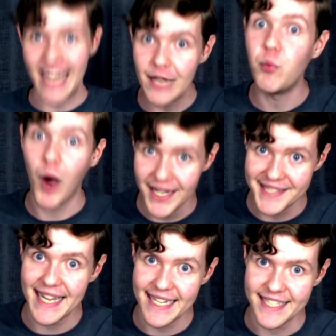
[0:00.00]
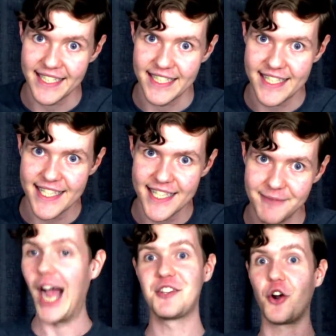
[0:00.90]
in one
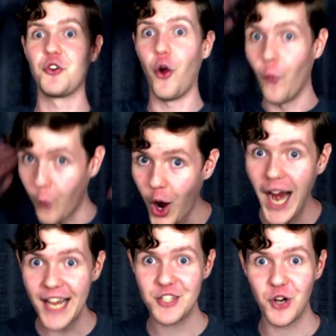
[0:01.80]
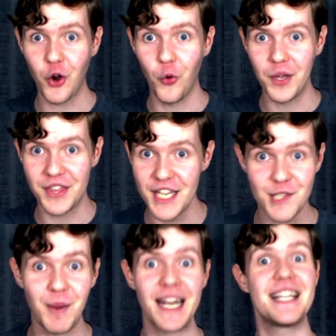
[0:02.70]
sentence. I don't know why I struggle with
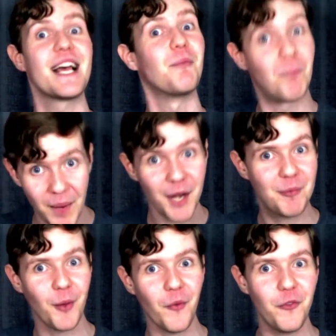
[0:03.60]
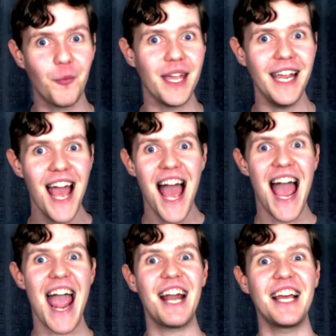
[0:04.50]
this, but it's a big problem for me,
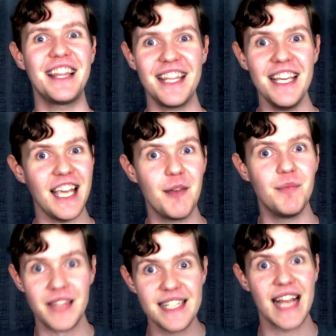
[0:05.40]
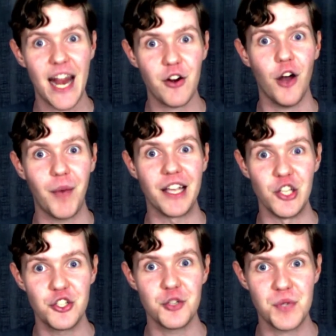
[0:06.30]
and I think in this era of my
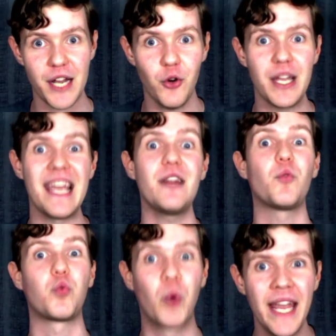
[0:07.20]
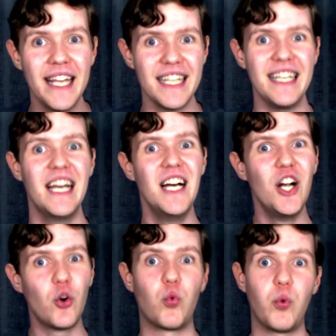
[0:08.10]
YouTube channel, it really,
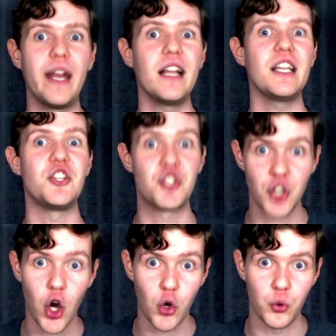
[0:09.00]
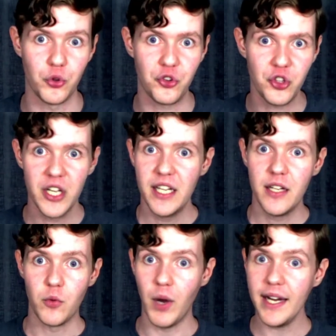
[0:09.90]
really shows.
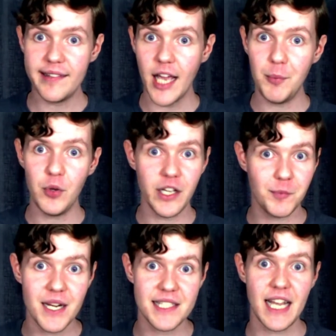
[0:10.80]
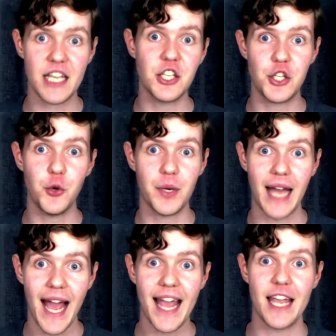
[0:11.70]
One example is my second
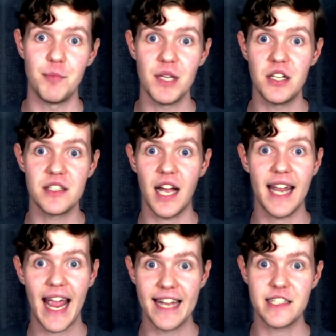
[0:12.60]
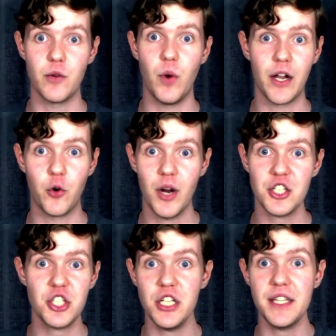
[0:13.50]
Q&A, because I answer one
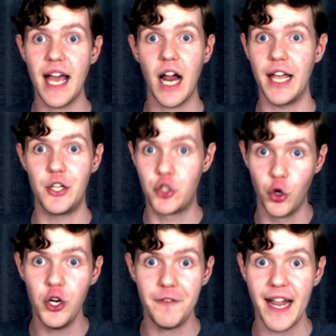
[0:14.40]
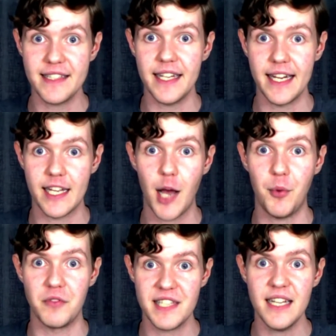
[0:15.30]
question that I could have answered in a
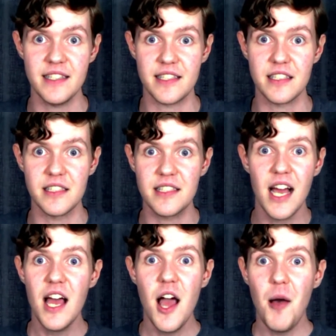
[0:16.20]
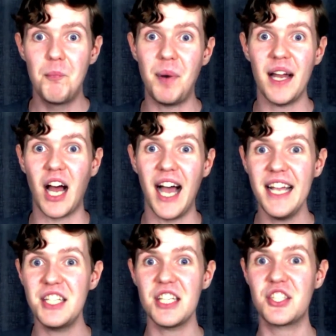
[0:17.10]
couple of sentences, but
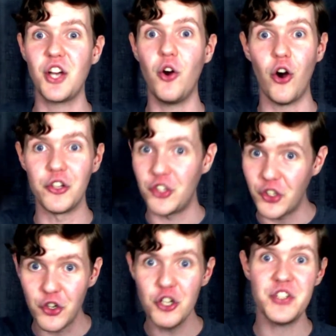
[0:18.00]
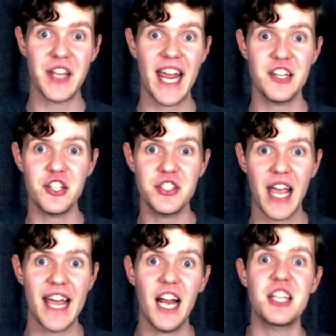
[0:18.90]
I just go on huge tangents
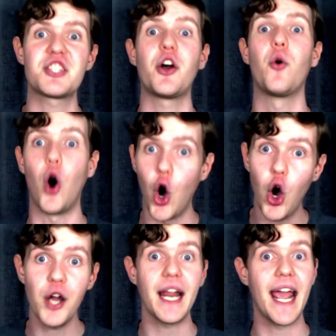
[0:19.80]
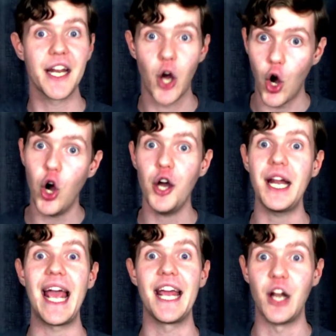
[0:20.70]
and I just go on and
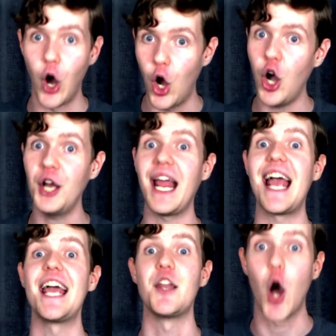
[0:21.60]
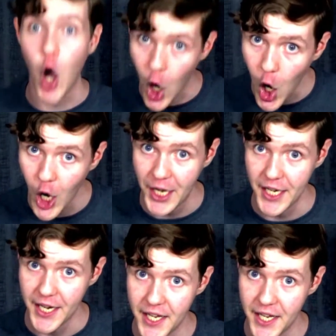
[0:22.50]
on and on and on.